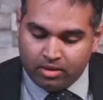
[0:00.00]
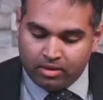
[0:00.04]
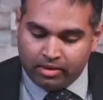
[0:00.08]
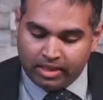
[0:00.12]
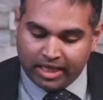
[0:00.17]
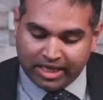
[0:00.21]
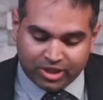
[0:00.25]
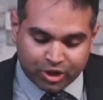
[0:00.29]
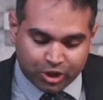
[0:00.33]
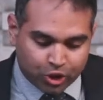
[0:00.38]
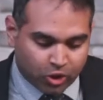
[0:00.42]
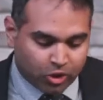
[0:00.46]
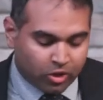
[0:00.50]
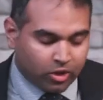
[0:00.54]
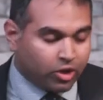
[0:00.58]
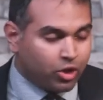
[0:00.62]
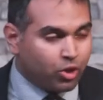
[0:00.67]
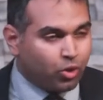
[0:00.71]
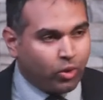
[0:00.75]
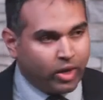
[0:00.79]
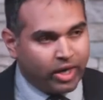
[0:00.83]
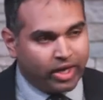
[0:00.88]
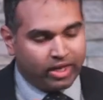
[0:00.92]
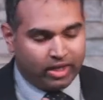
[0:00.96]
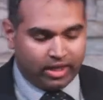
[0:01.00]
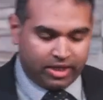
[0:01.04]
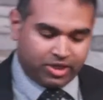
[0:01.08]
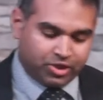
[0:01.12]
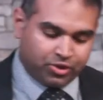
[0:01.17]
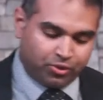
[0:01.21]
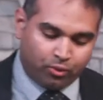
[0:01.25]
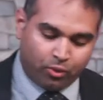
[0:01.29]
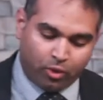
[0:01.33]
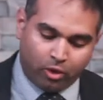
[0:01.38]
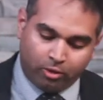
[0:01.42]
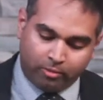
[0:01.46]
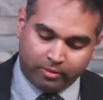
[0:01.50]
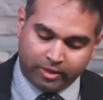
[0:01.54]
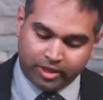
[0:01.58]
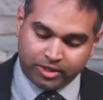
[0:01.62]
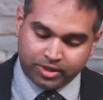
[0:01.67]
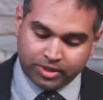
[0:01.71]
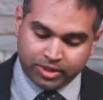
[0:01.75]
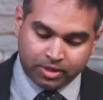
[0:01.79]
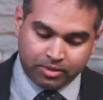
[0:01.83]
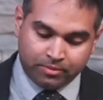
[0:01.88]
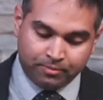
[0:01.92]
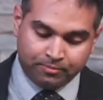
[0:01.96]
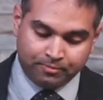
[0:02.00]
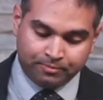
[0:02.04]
Let's turn quickly to Romans.